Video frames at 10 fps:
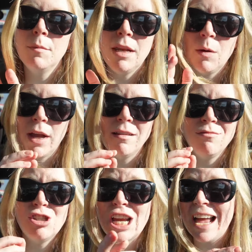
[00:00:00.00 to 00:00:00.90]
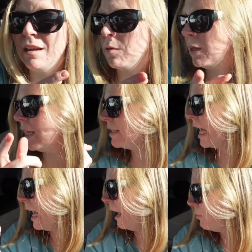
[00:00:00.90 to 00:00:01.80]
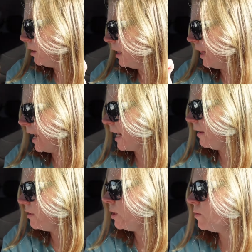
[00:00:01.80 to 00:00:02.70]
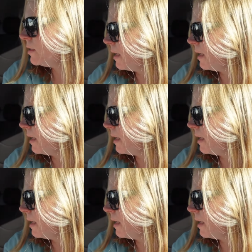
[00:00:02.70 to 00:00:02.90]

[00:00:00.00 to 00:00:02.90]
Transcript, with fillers: but anyway, check, because I really like, I've used